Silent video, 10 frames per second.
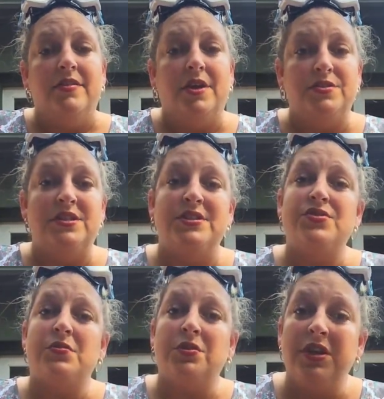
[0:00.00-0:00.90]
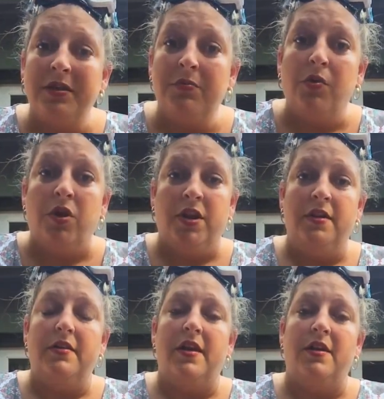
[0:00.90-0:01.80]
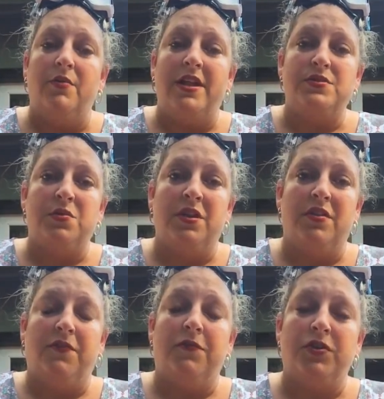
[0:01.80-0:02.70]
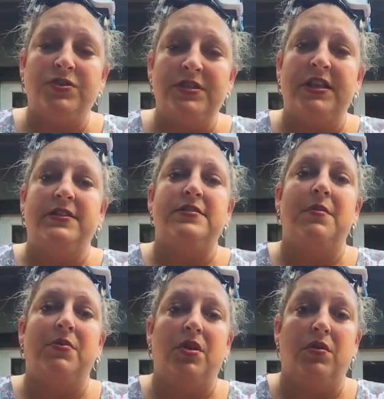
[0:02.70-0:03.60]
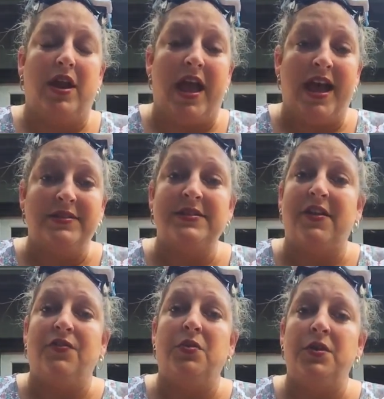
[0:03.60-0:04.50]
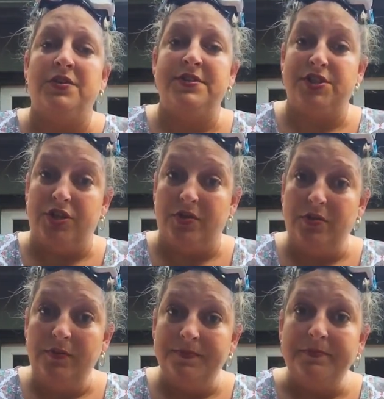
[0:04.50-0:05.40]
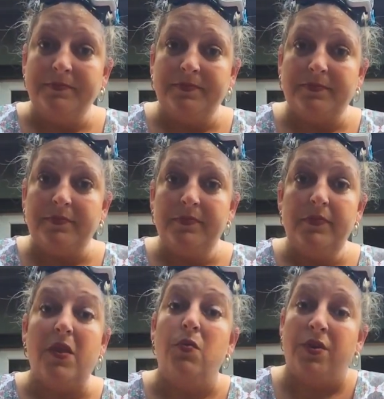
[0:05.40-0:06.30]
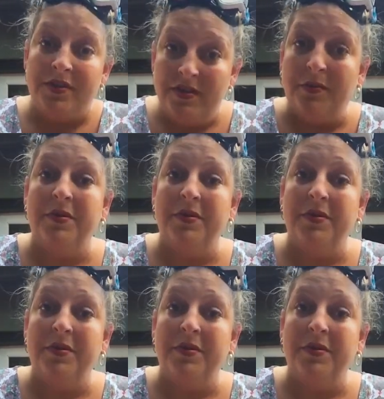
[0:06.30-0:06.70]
Those things are really important, and that's one of the first things I'm going to ask everyone to do, with the